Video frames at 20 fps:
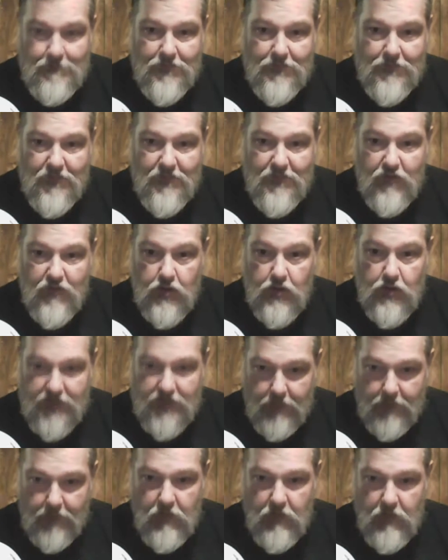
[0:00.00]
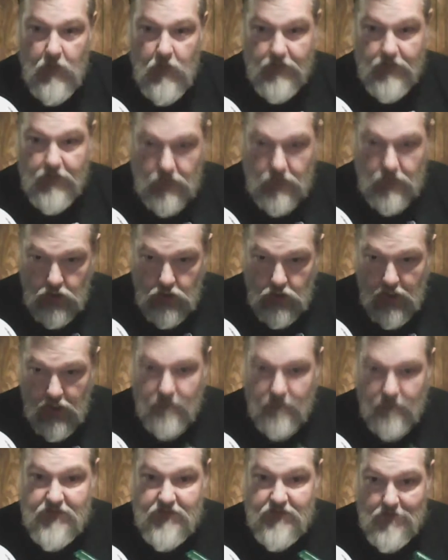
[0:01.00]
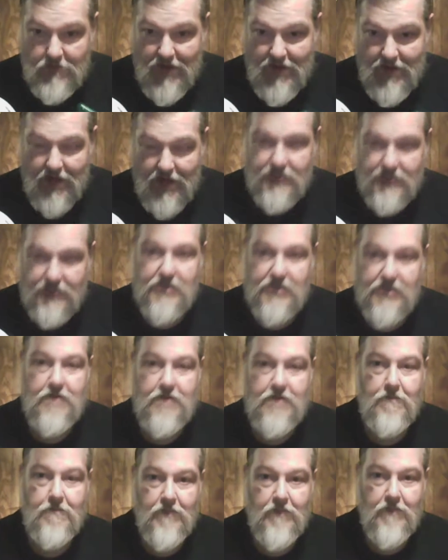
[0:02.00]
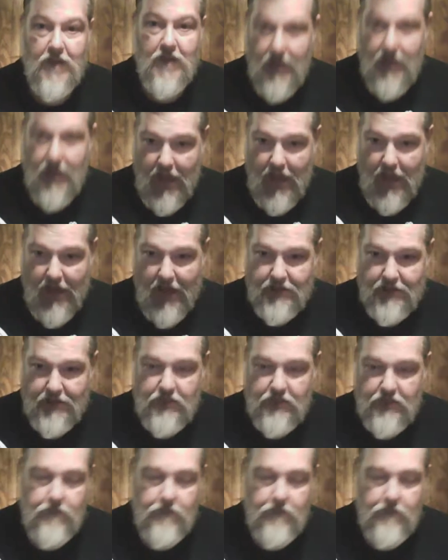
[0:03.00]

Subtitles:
Of course, I'll be wearing gloves, a mask, a hat,